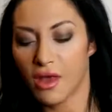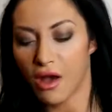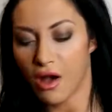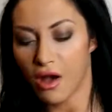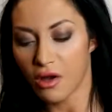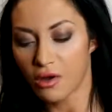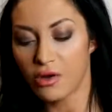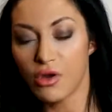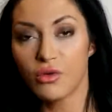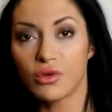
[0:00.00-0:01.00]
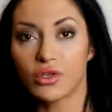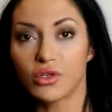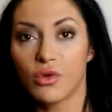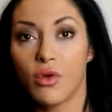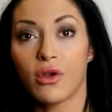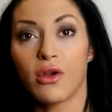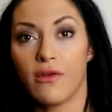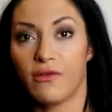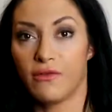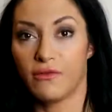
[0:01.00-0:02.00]
There are no
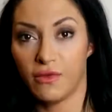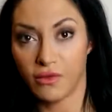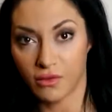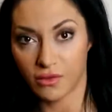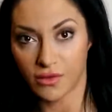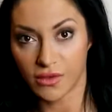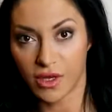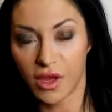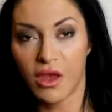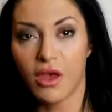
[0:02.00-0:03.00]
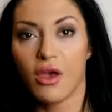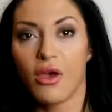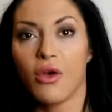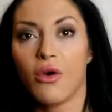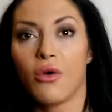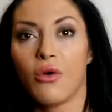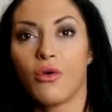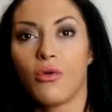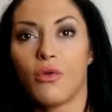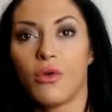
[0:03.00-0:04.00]
shortcut foods.
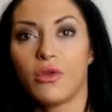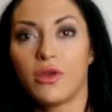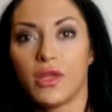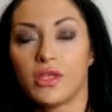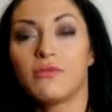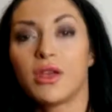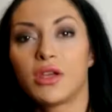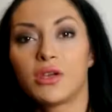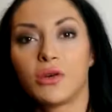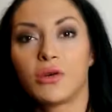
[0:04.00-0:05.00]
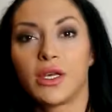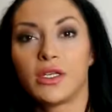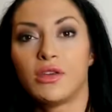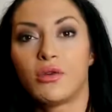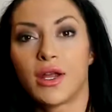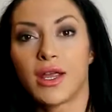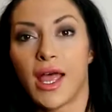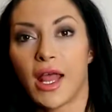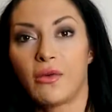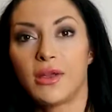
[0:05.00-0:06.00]
What you need to make sure is you're in a
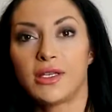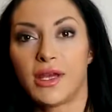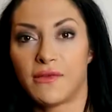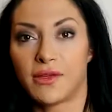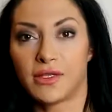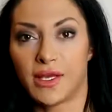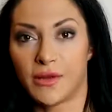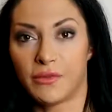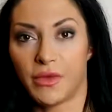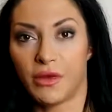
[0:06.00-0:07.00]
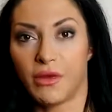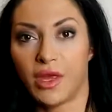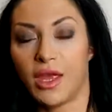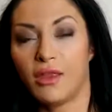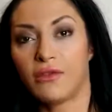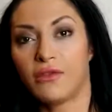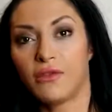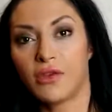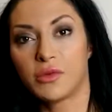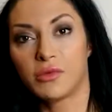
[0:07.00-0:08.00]
calorie deficit. Okay, the
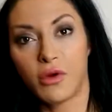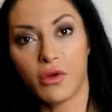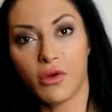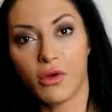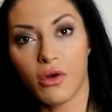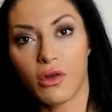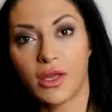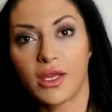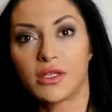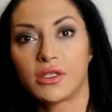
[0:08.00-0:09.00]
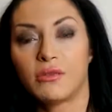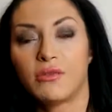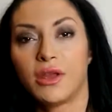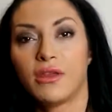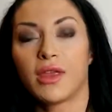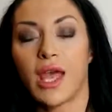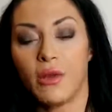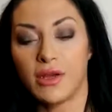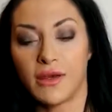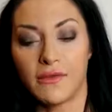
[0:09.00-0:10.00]
first protocol is to be, the
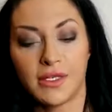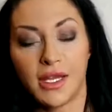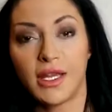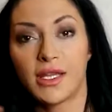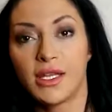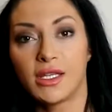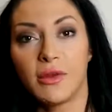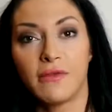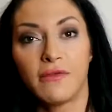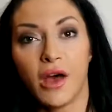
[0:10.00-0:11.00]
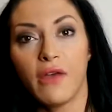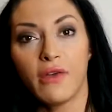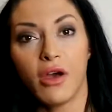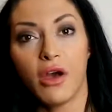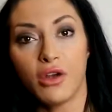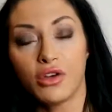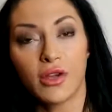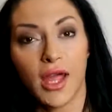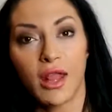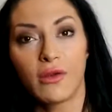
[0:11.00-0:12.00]
calorie deficit, it needs to be
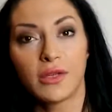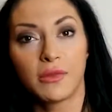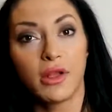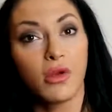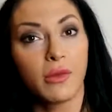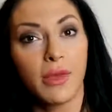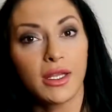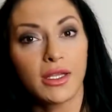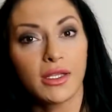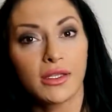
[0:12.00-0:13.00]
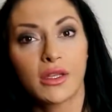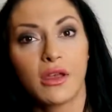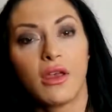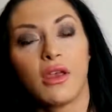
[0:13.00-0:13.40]
500 calories below your maintenance.